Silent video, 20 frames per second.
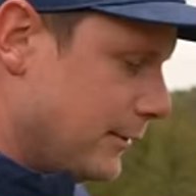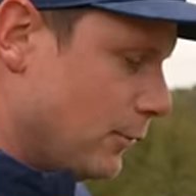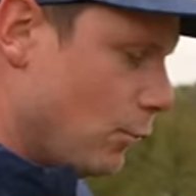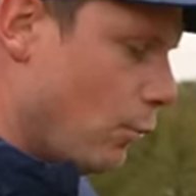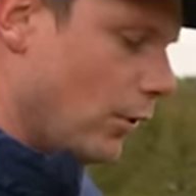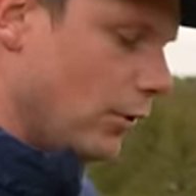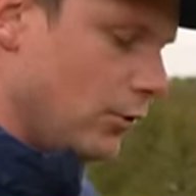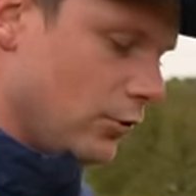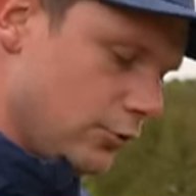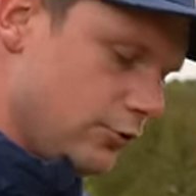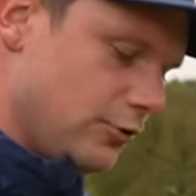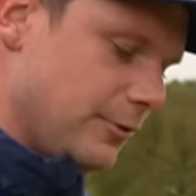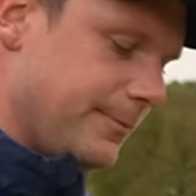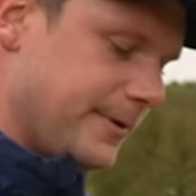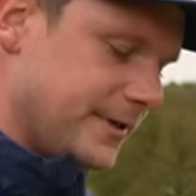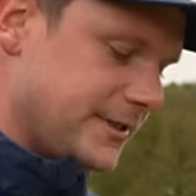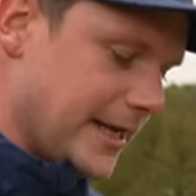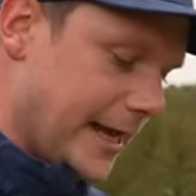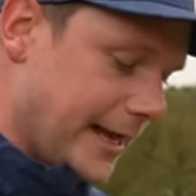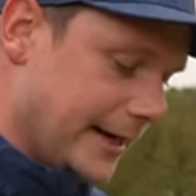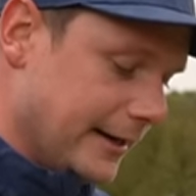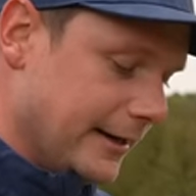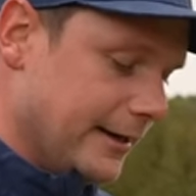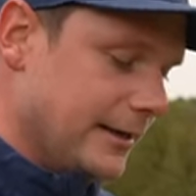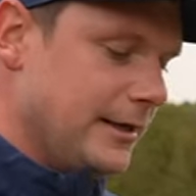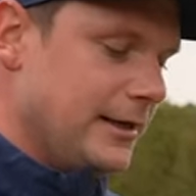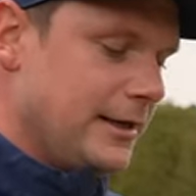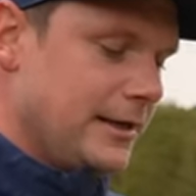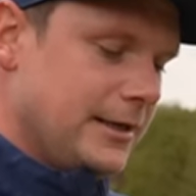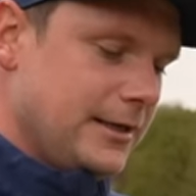100%
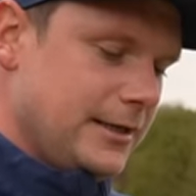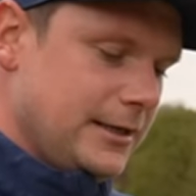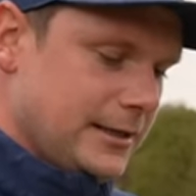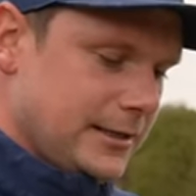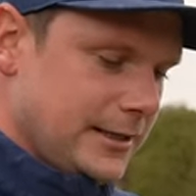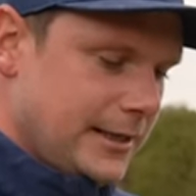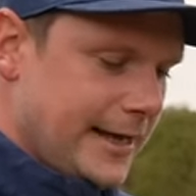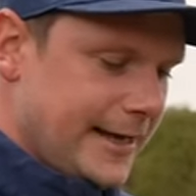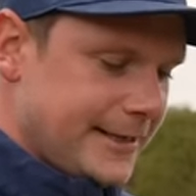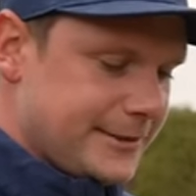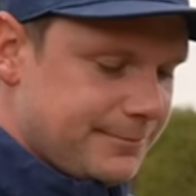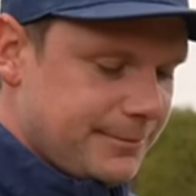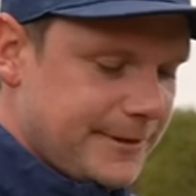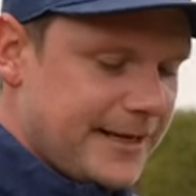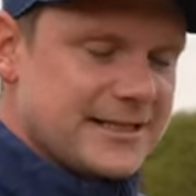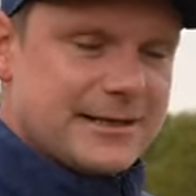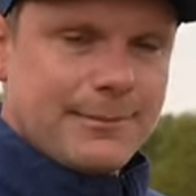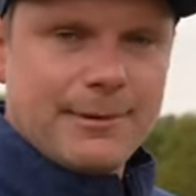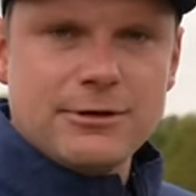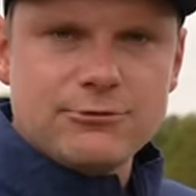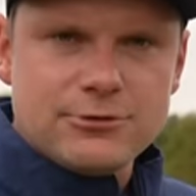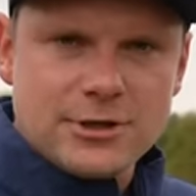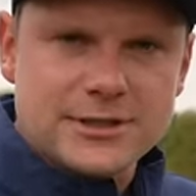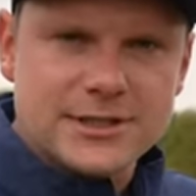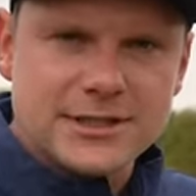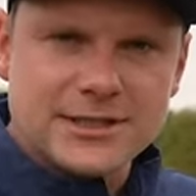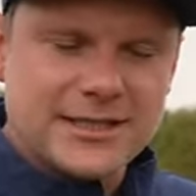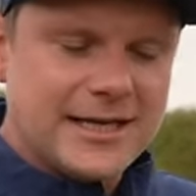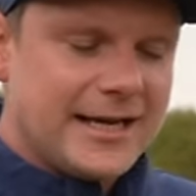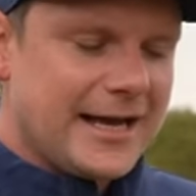yes, please. I'd be
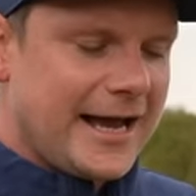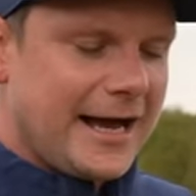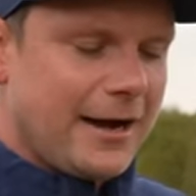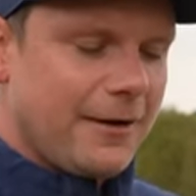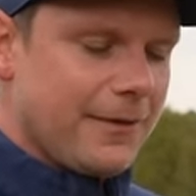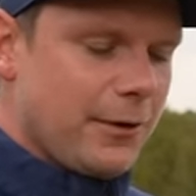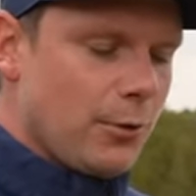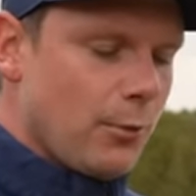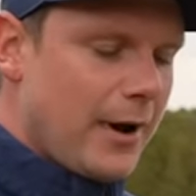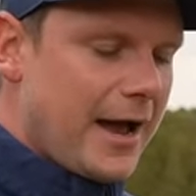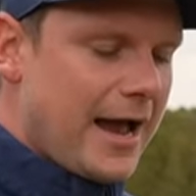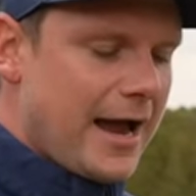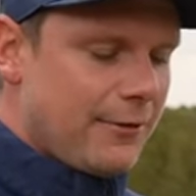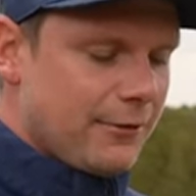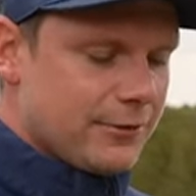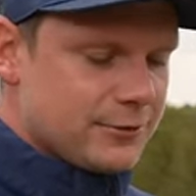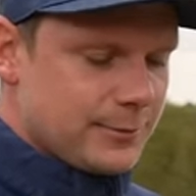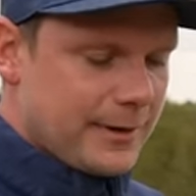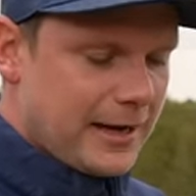interested to see how they wear as